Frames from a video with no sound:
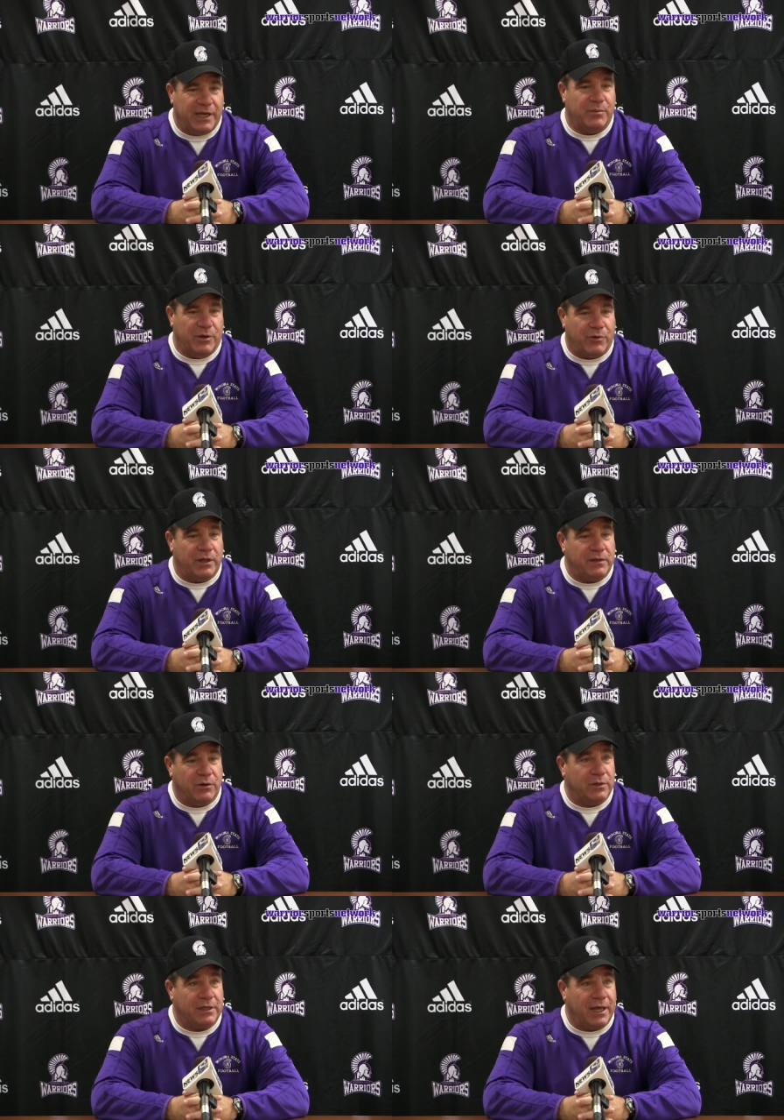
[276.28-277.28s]
he'd have been right
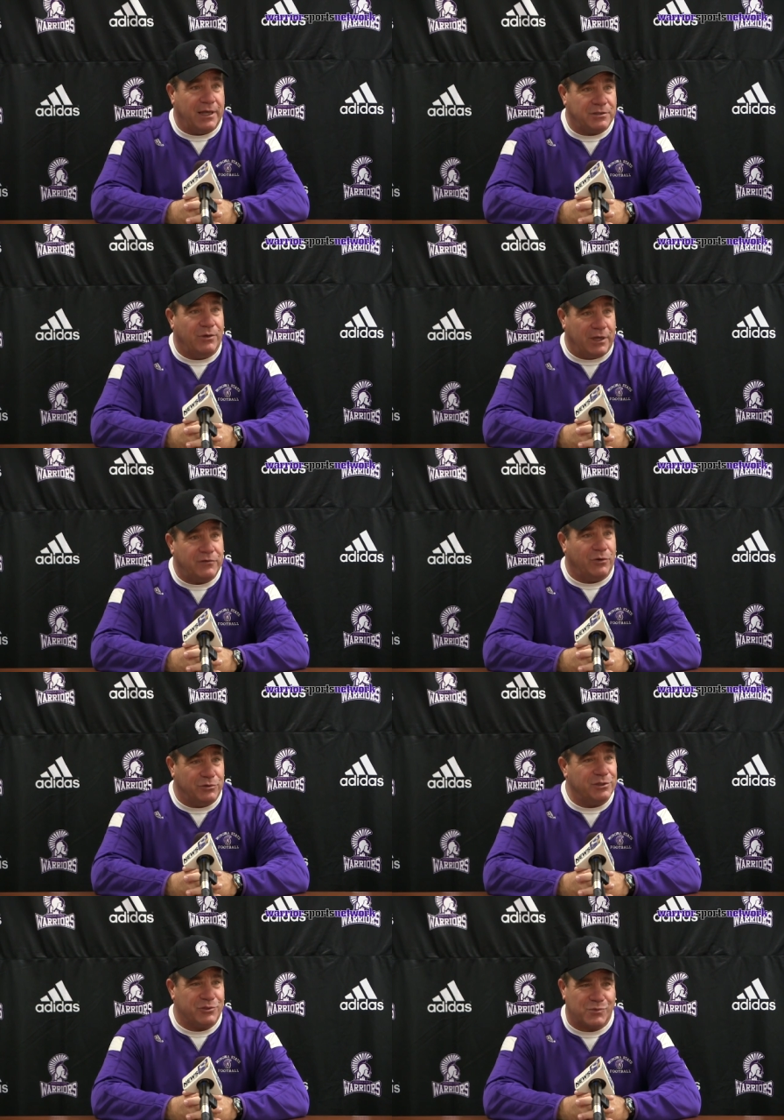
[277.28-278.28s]
there with the guys going, "I
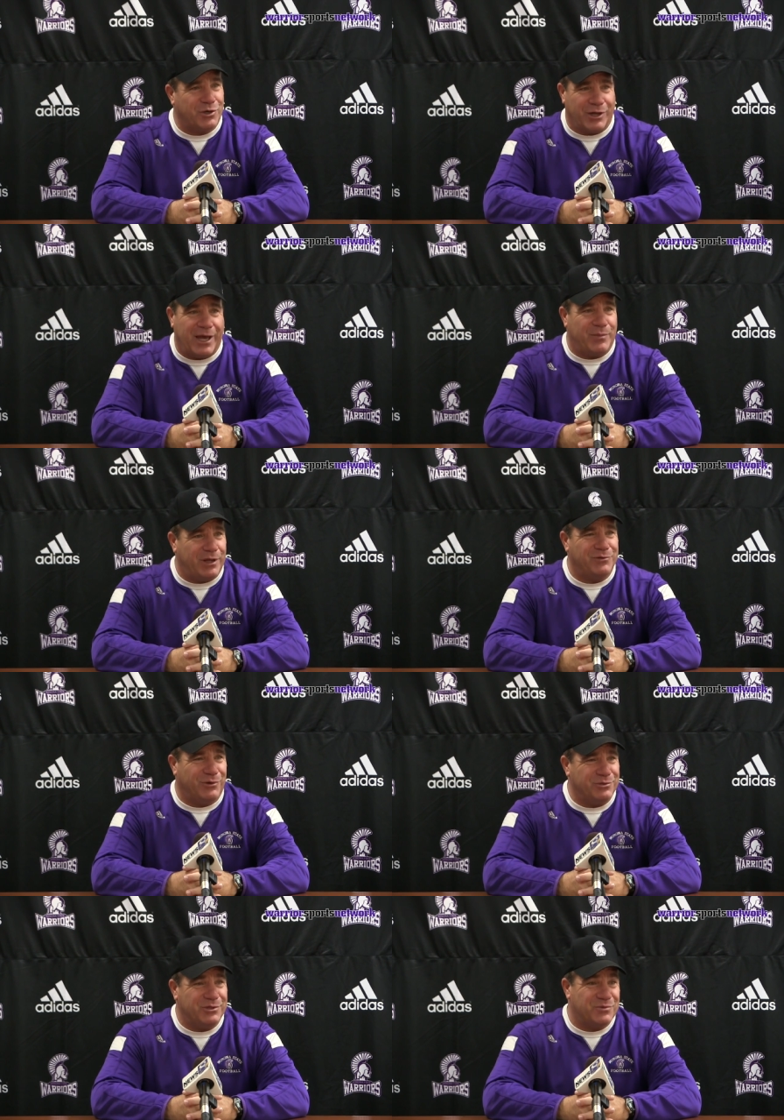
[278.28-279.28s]
told you this was going to happen. I
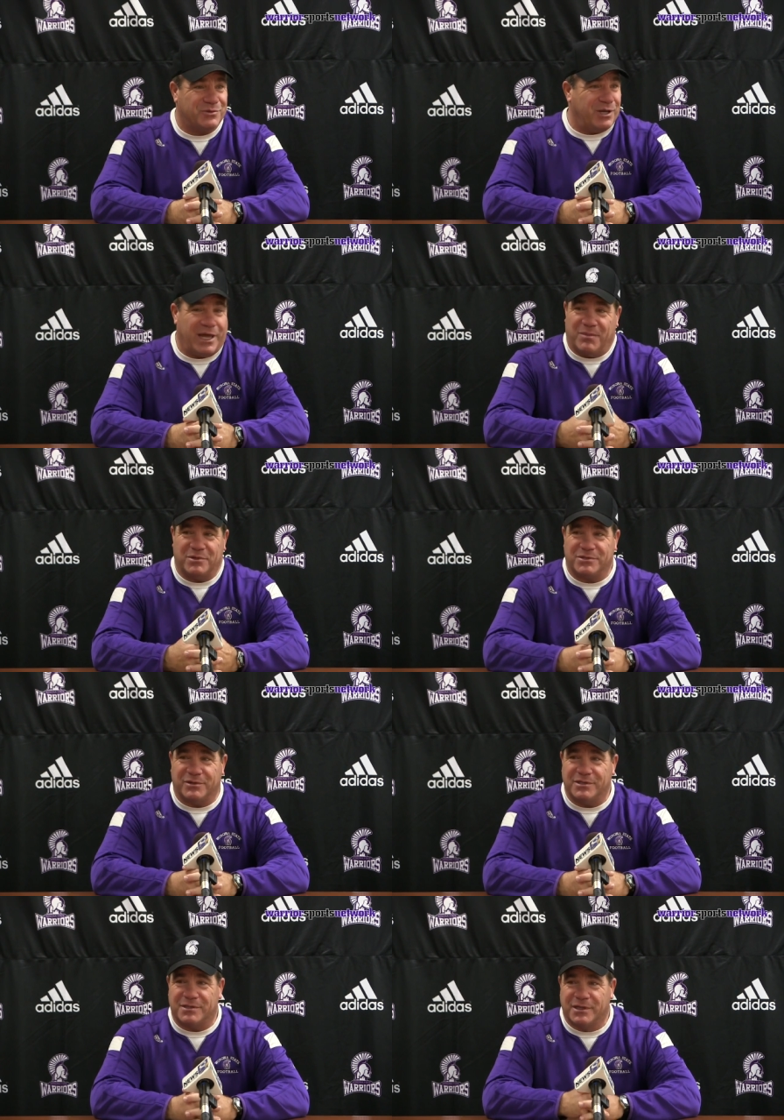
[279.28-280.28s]
told you this was going to happen."
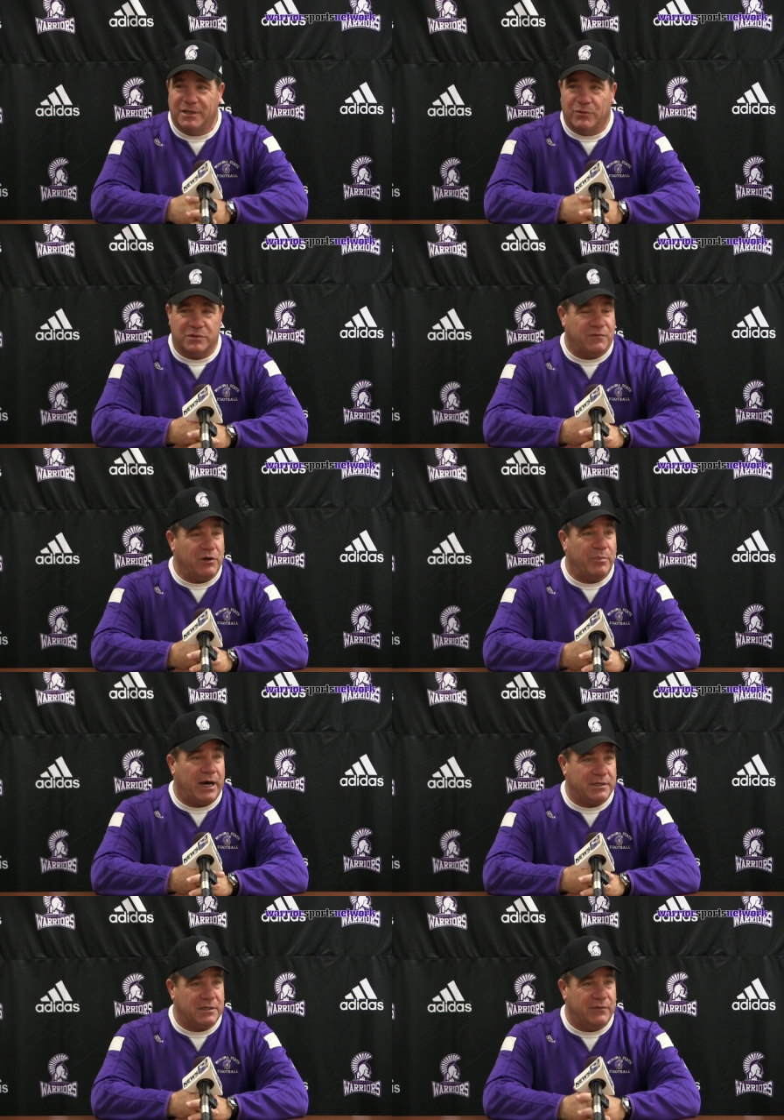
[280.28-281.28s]
So he's was very
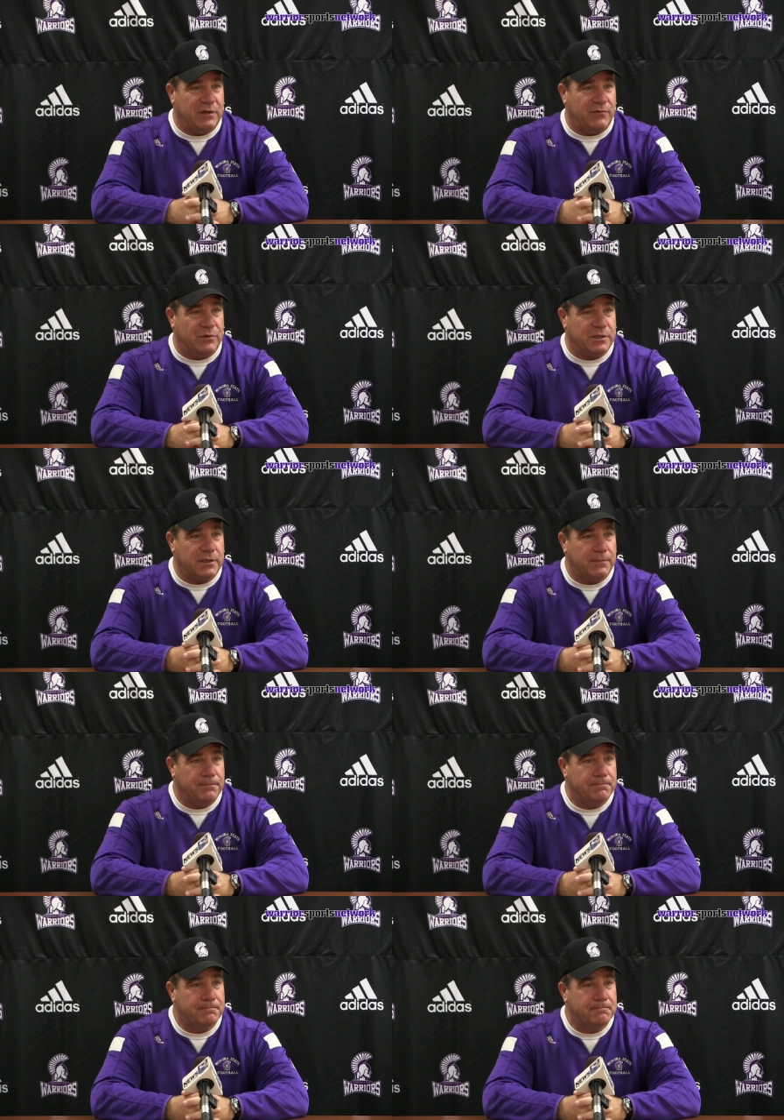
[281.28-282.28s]
positive in adversity.
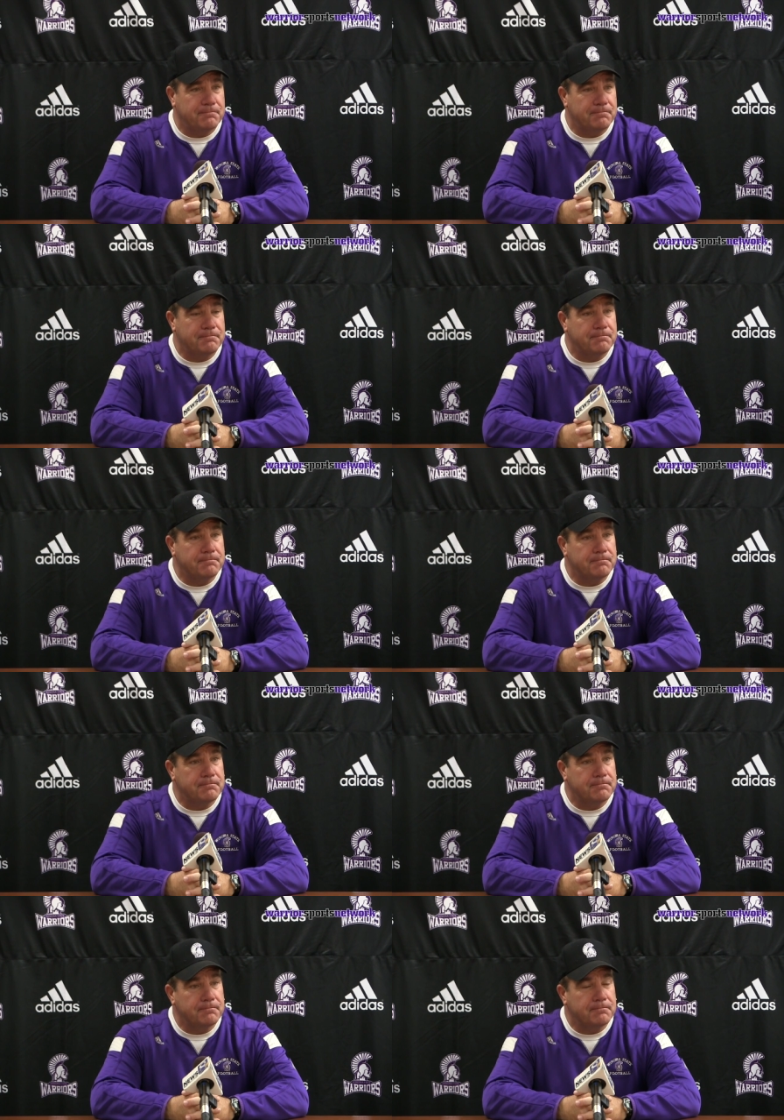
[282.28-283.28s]
And you know, back to
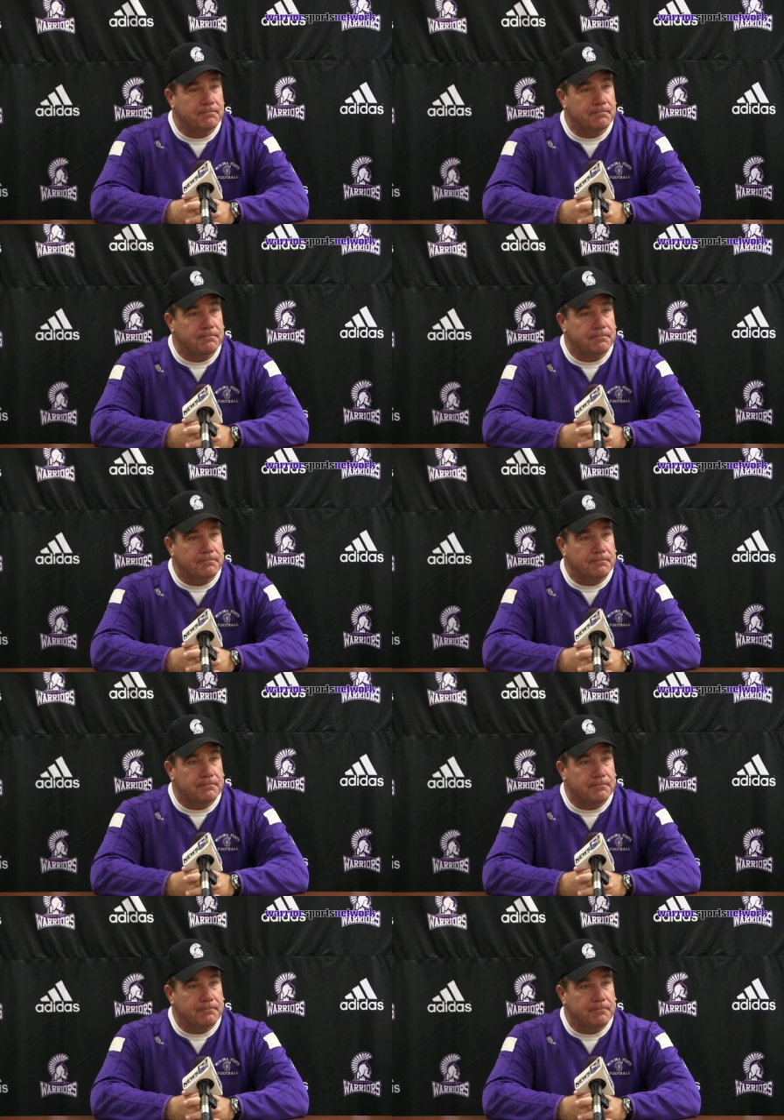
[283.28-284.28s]
the team, you, get, you guys
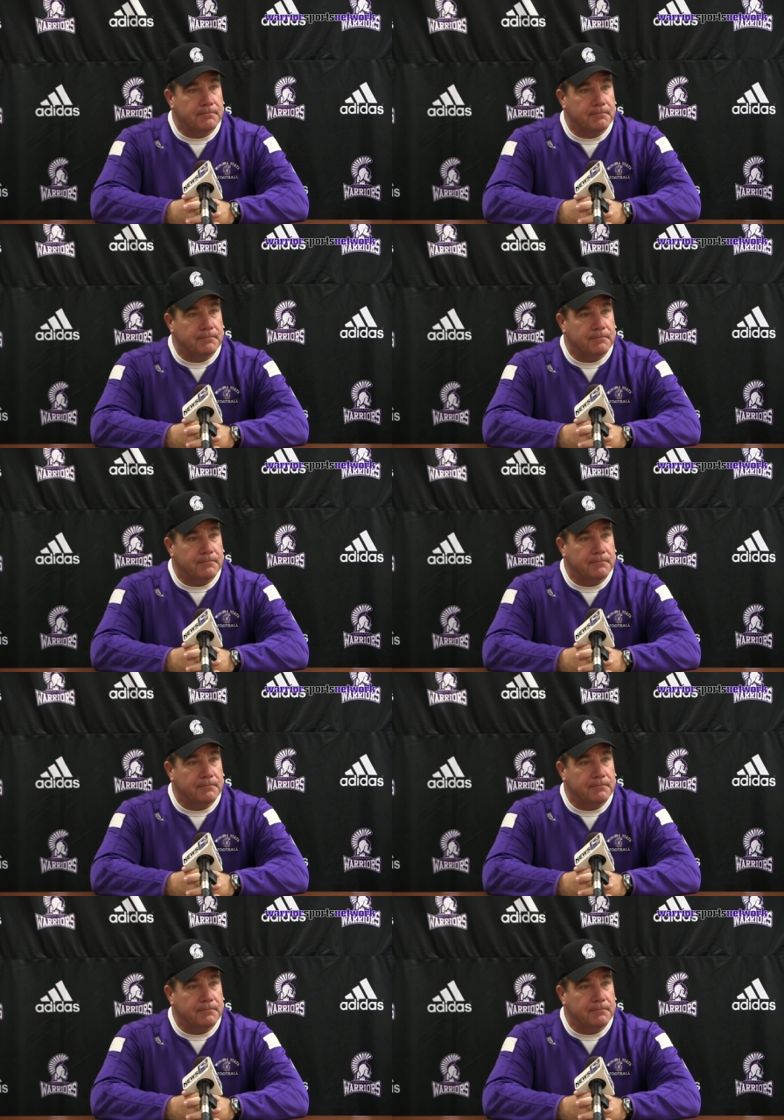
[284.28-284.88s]
have some, you know two,